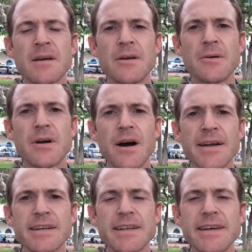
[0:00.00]
who
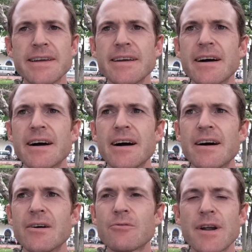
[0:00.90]
kindly
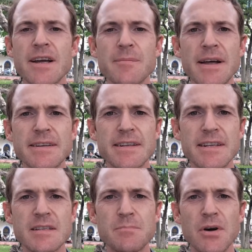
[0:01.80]
recommended
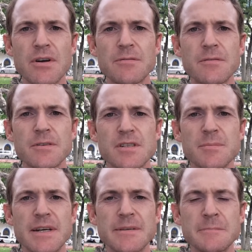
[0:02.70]
this book to
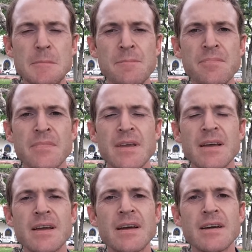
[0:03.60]
me.
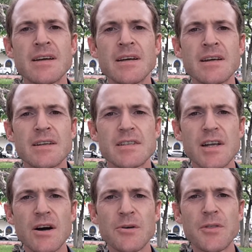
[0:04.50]

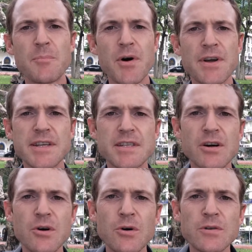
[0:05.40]
So the book is
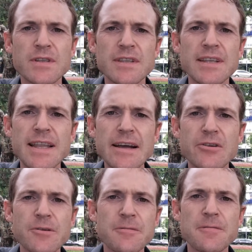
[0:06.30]
called The
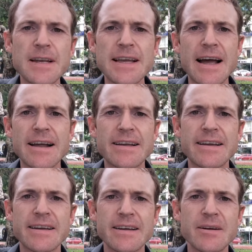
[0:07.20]
Necrophiliac
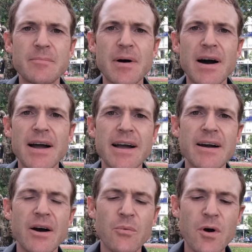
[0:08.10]

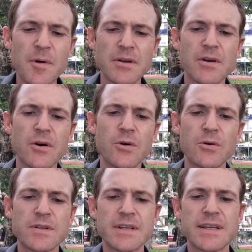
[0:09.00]
by a woman
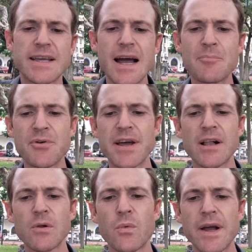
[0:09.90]
called
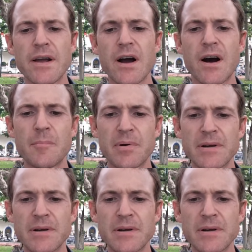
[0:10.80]
Gabrielle Wittkop.